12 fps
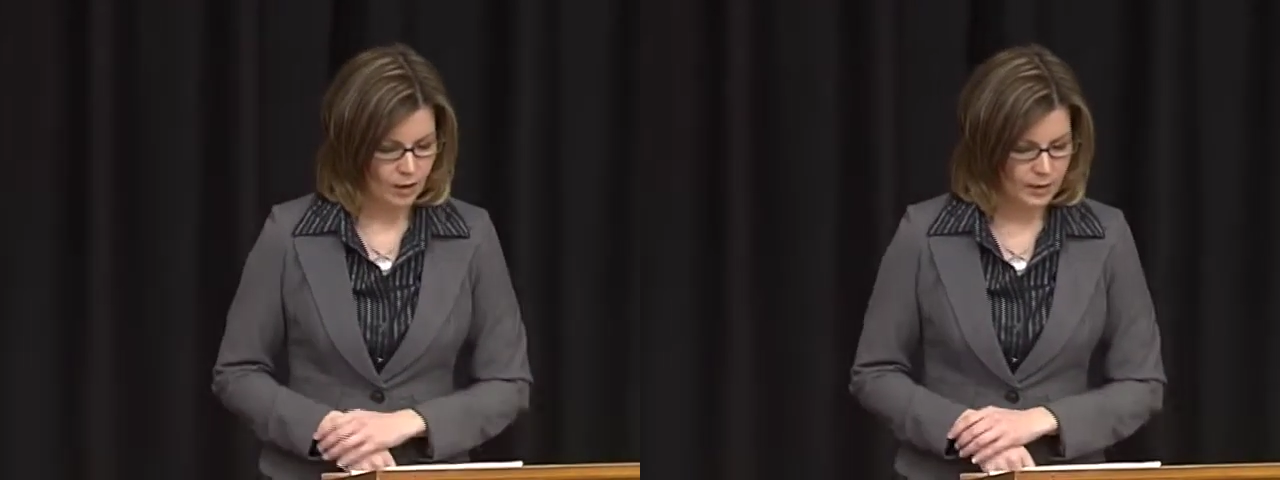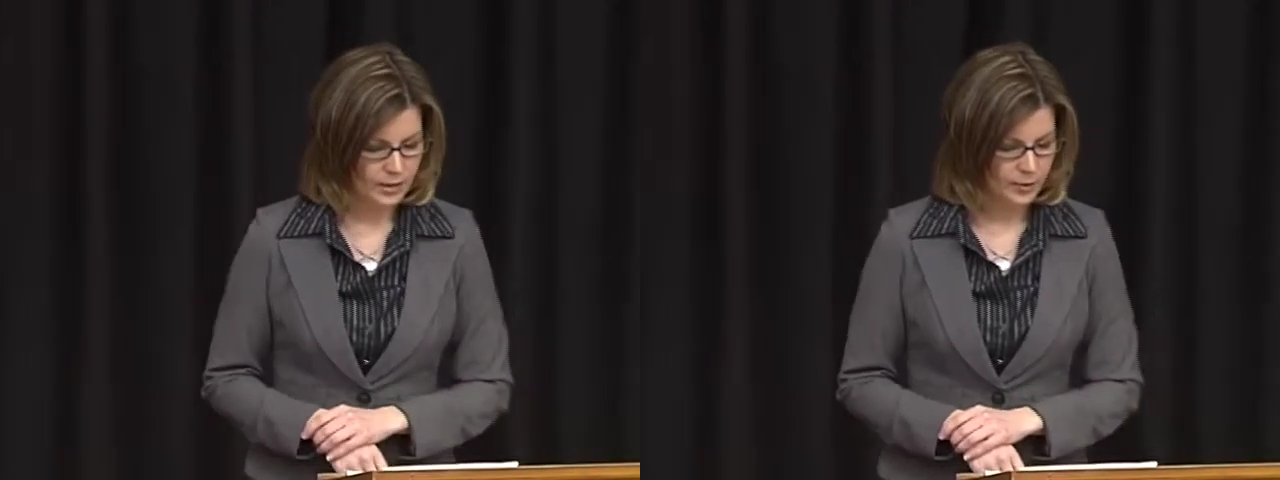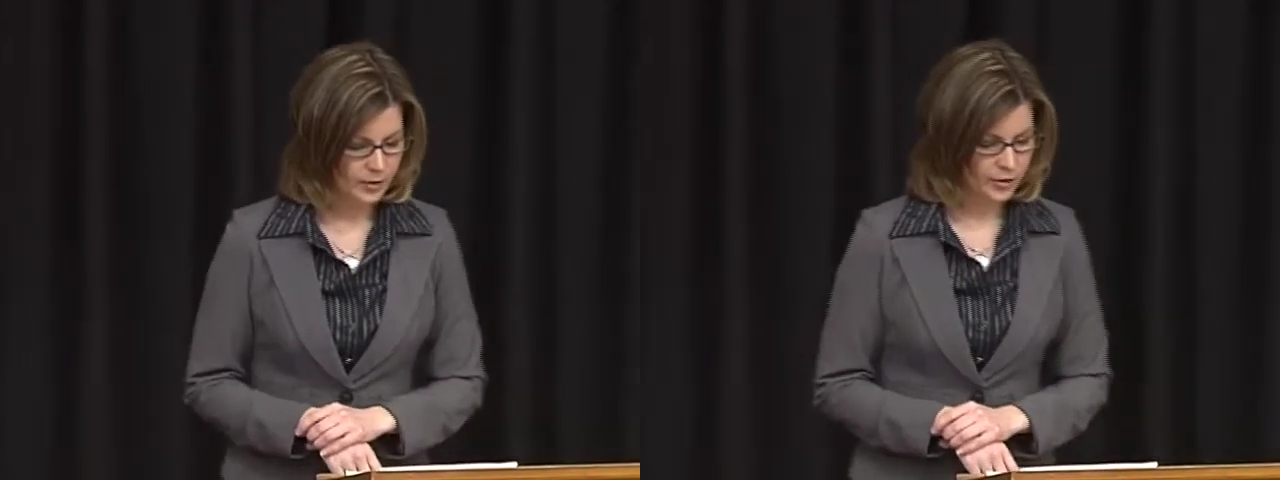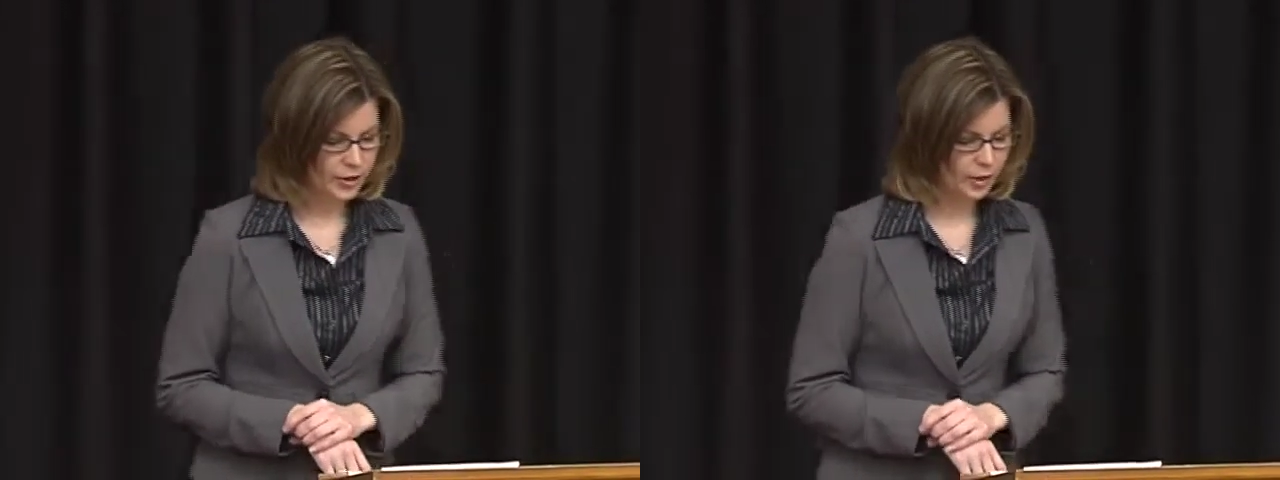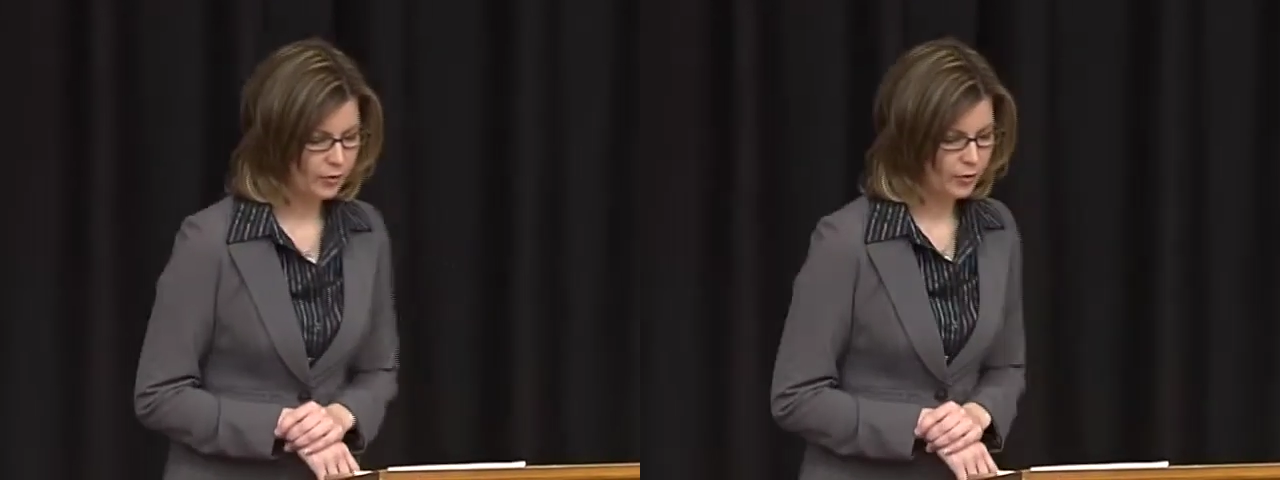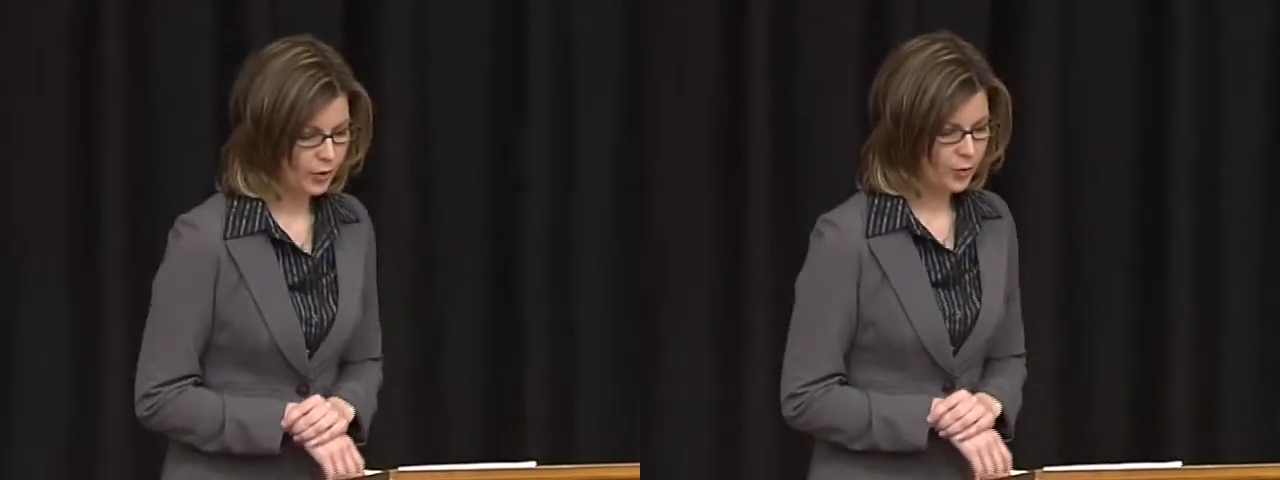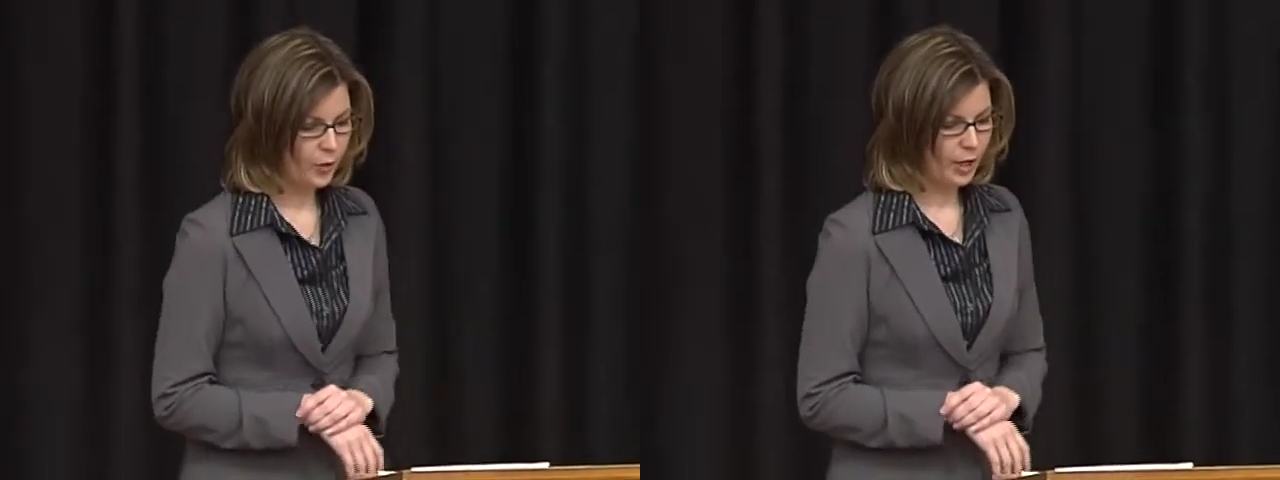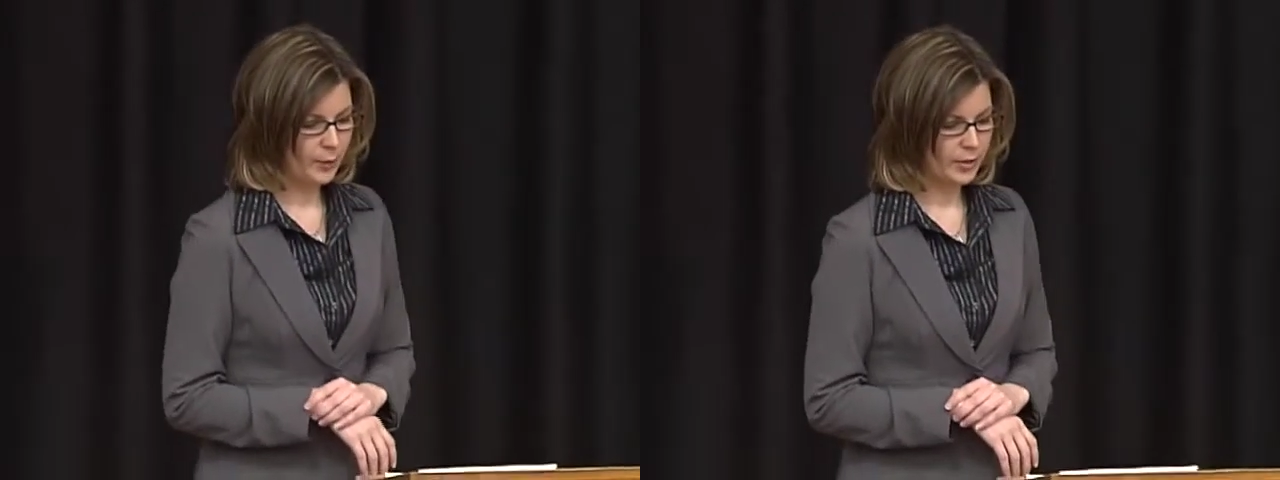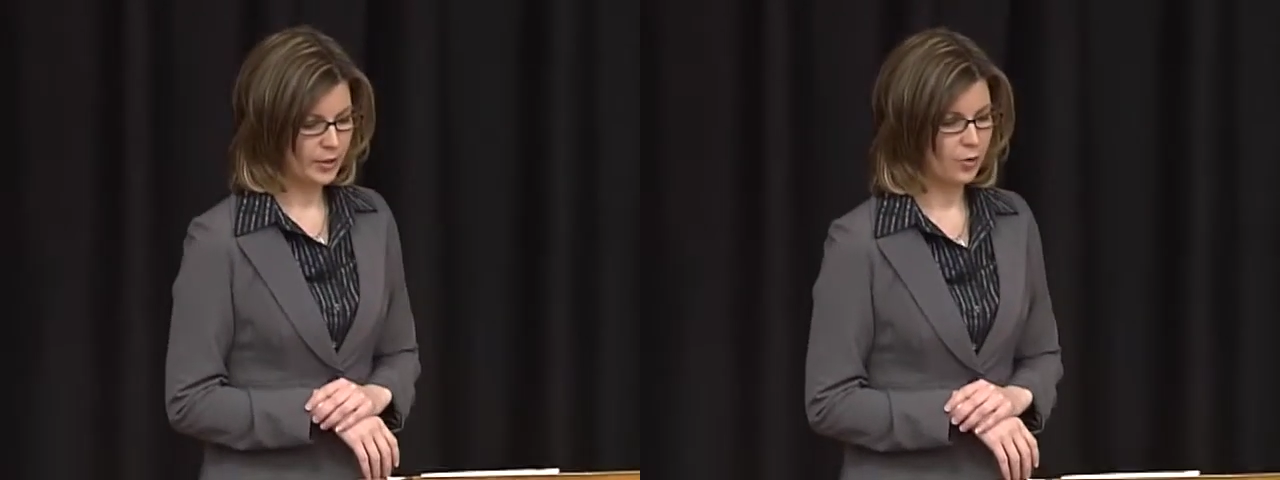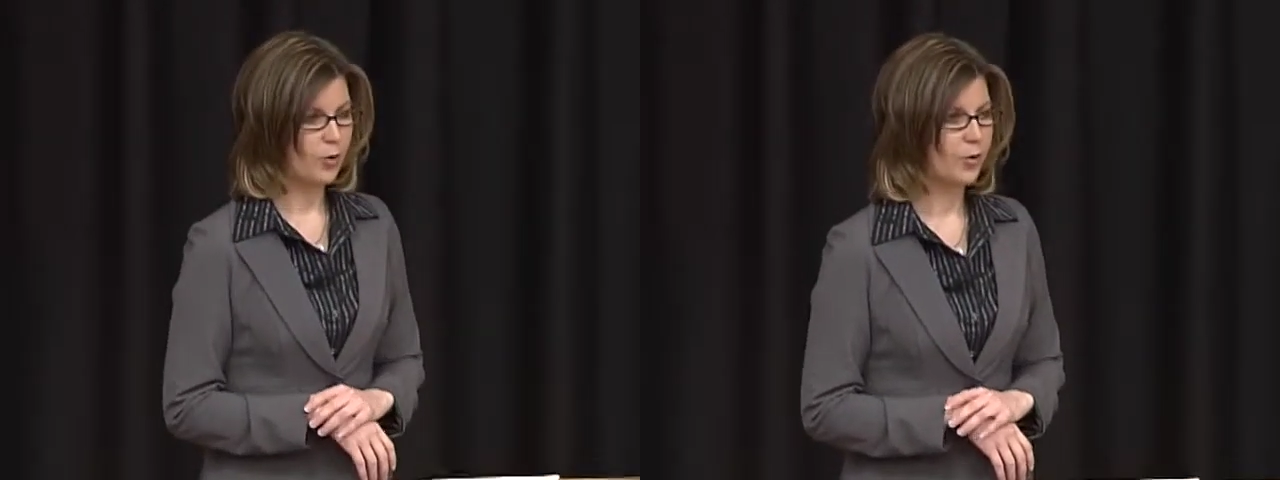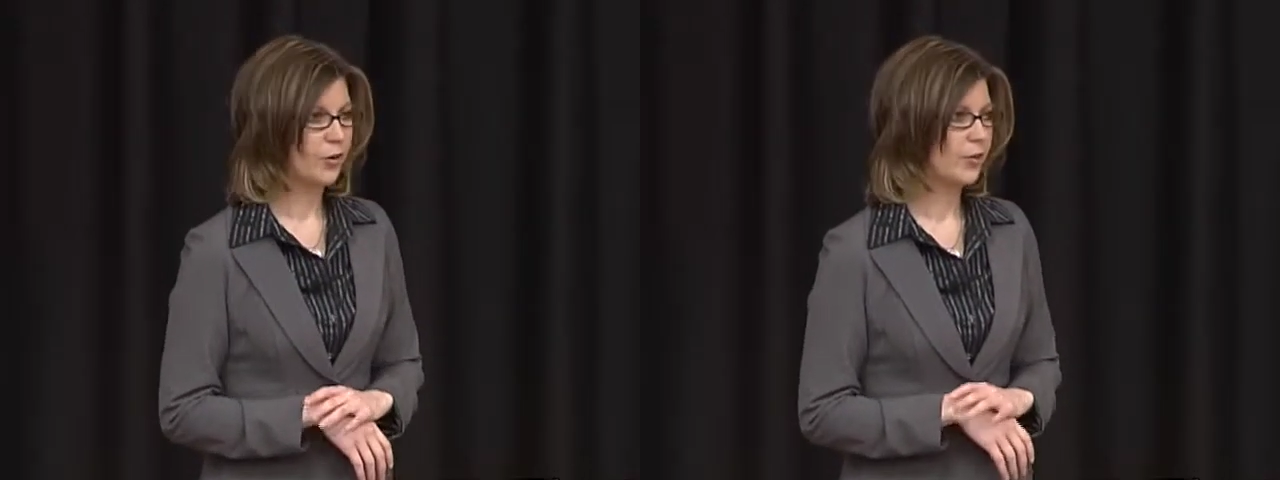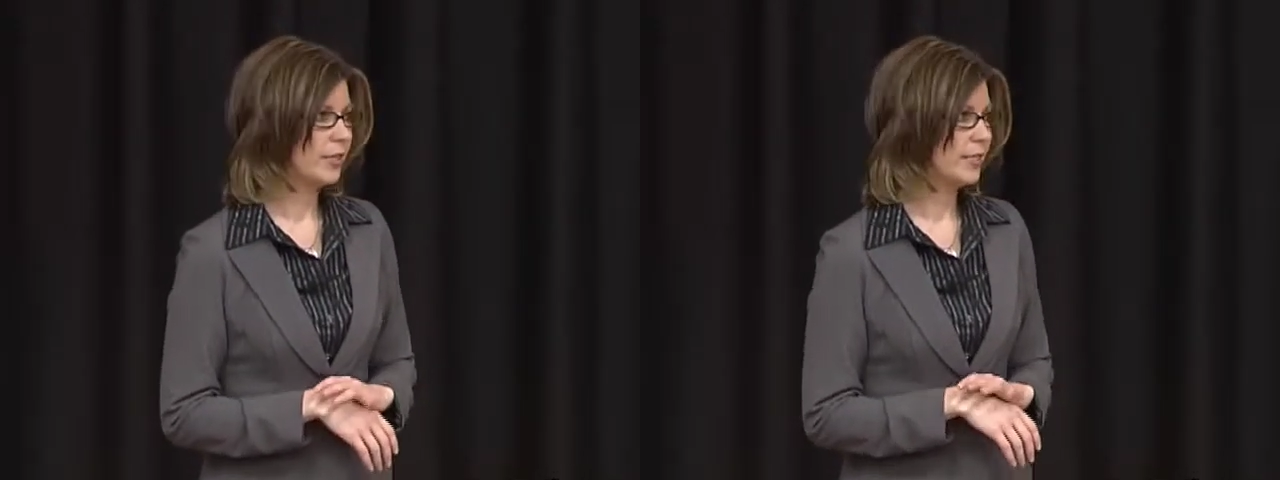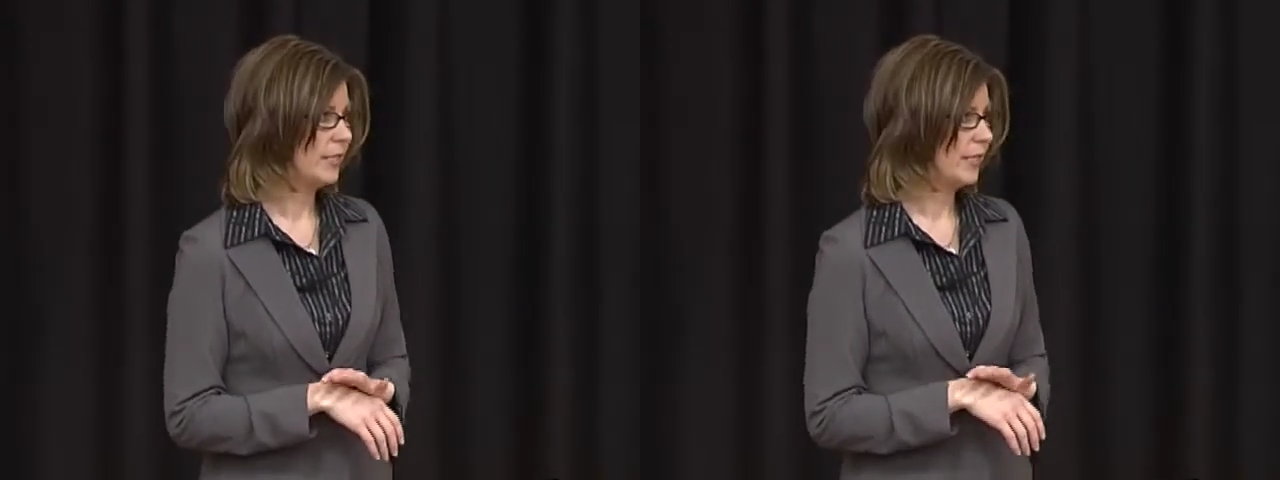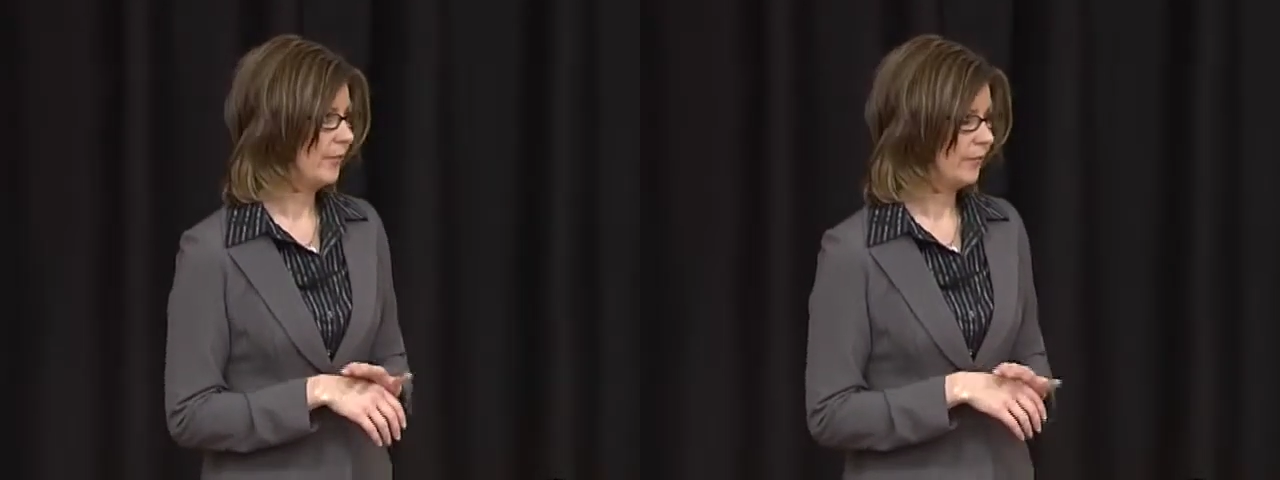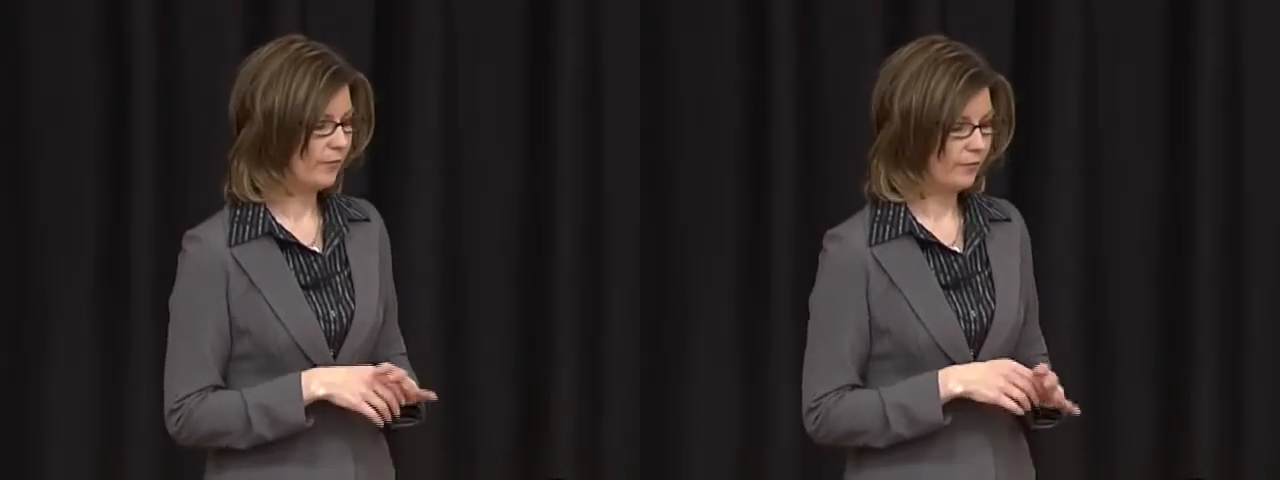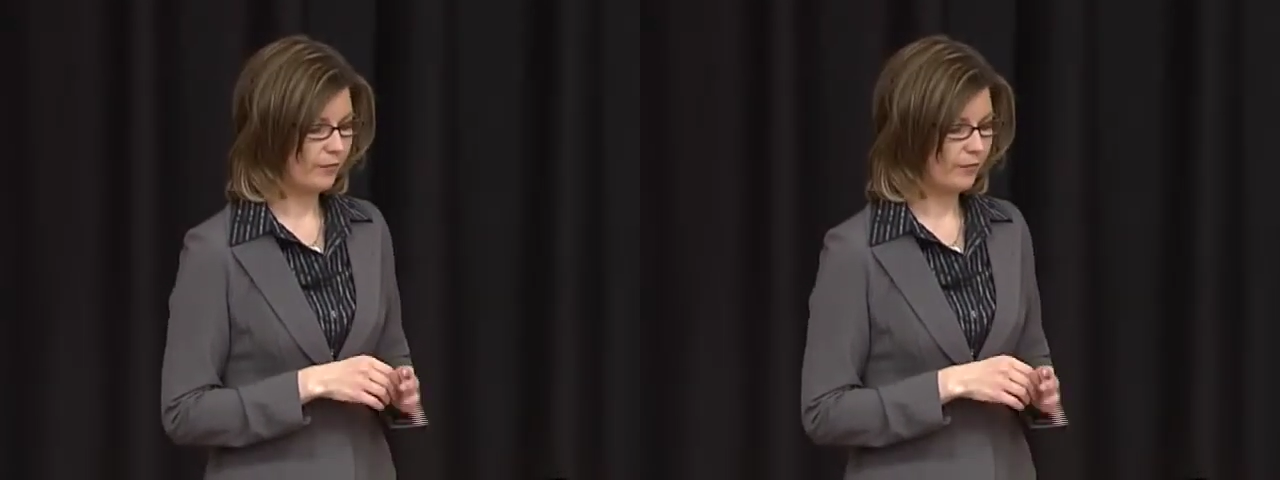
Some of the general requirements in order to receive